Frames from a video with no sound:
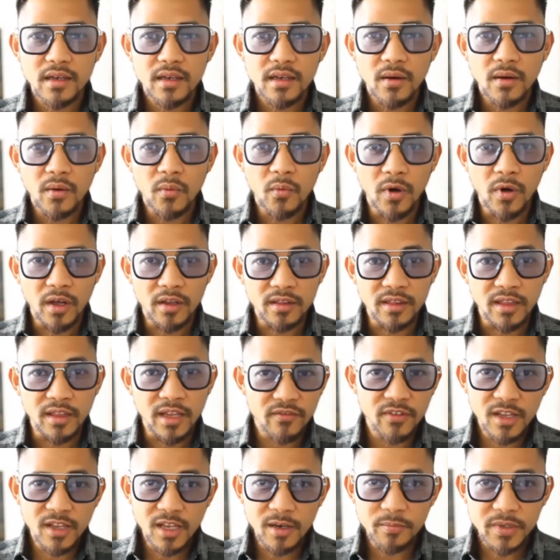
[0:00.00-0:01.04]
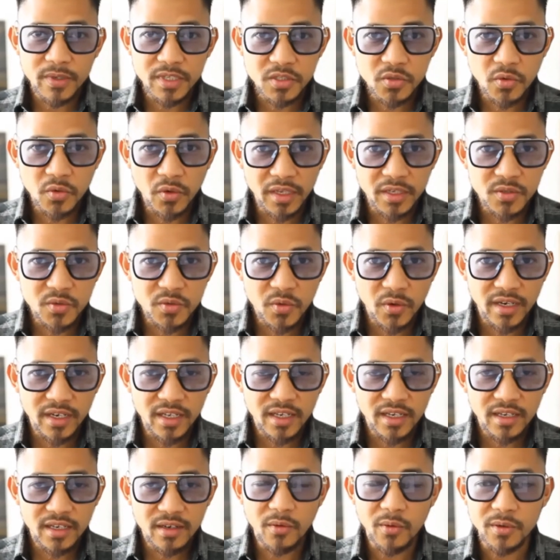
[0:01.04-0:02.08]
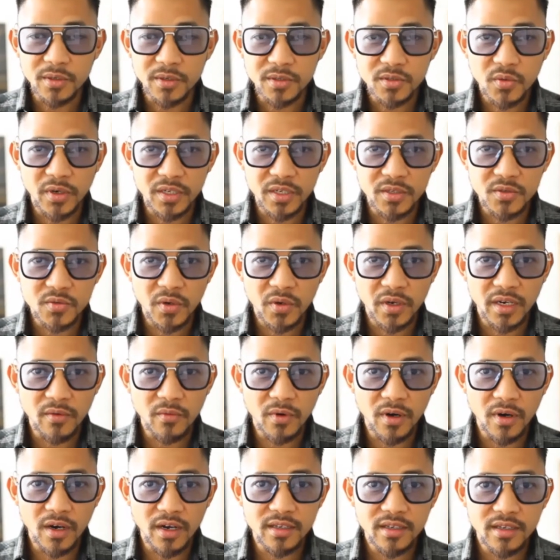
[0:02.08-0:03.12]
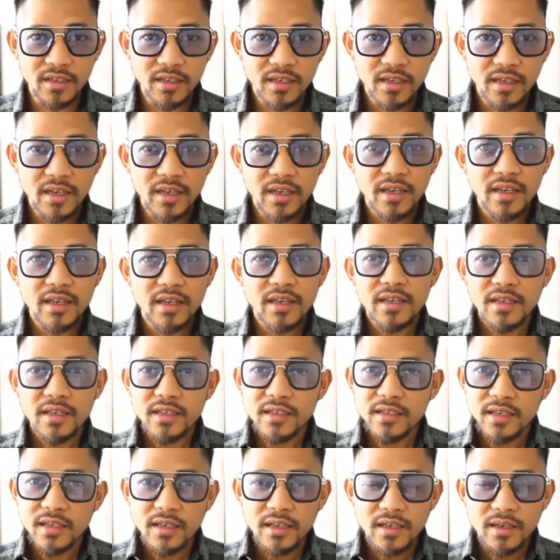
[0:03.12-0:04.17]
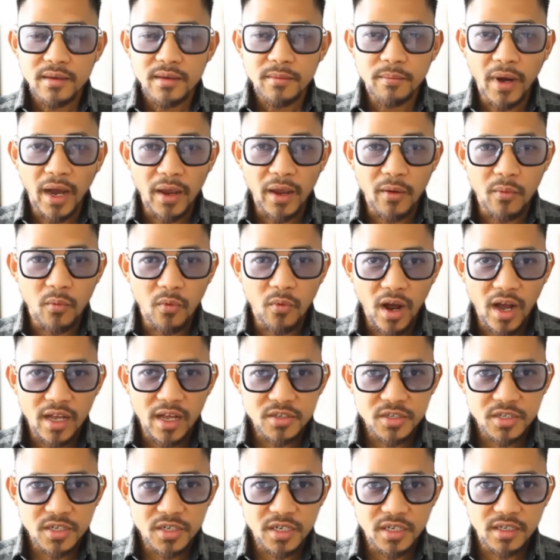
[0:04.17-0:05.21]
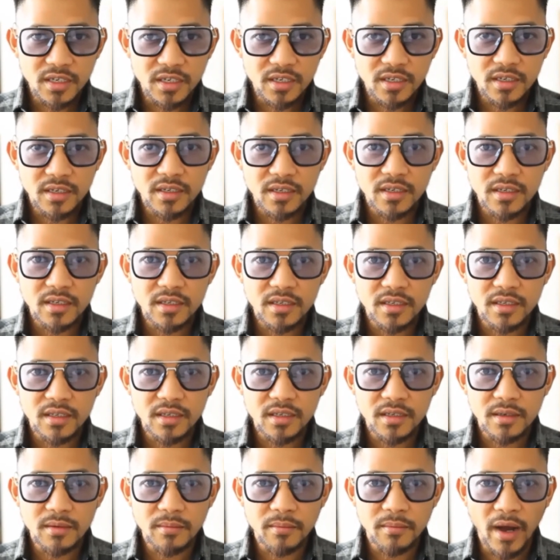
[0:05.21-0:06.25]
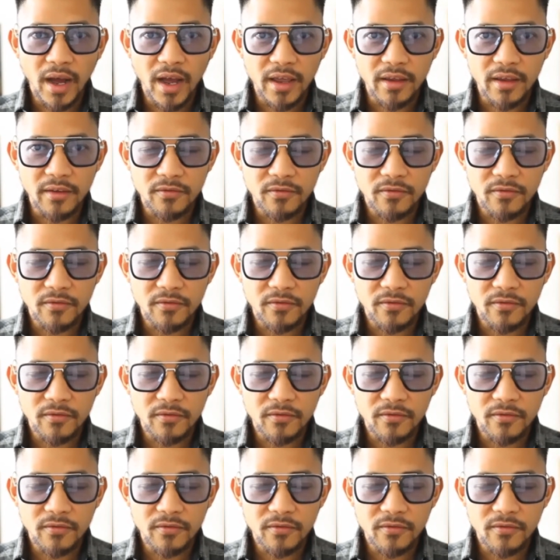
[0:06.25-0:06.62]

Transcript: Well, level up in 2020 or 2021 by watching my